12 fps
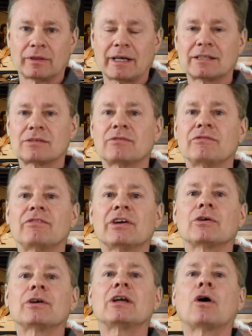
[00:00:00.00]
That's
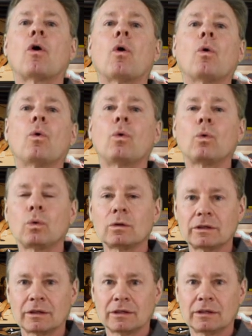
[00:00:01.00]
very
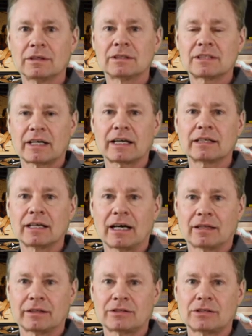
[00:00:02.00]
old
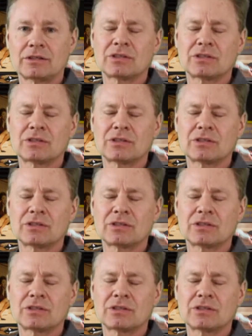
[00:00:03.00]
technology.